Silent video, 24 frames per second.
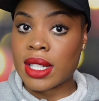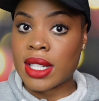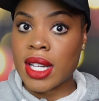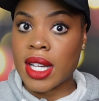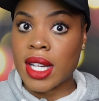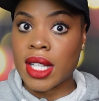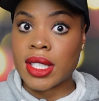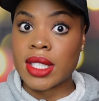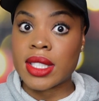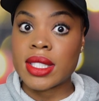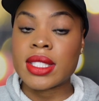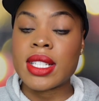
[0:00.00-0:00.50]

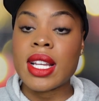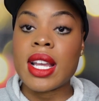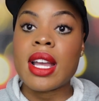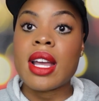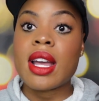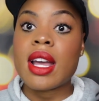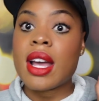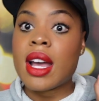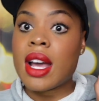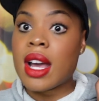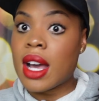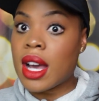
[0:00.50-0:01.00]
dollars
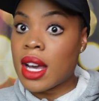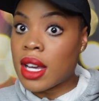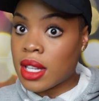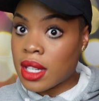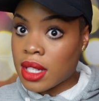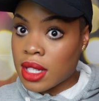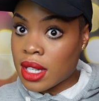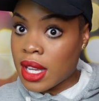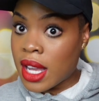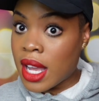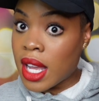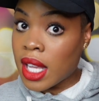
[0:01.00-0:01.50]

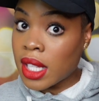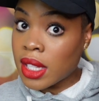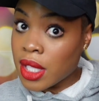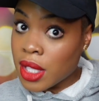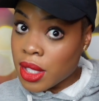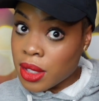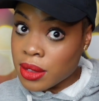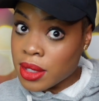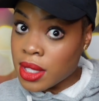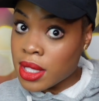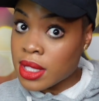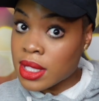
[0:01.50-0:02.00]
uh how
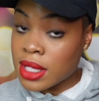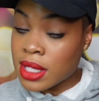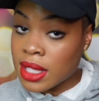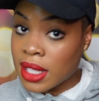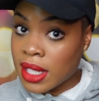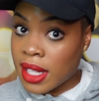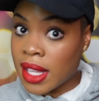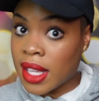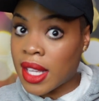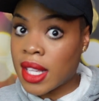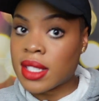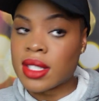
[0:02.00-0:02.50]
long does this
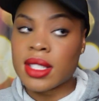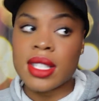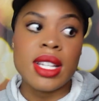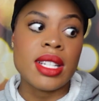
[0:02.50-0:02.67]
last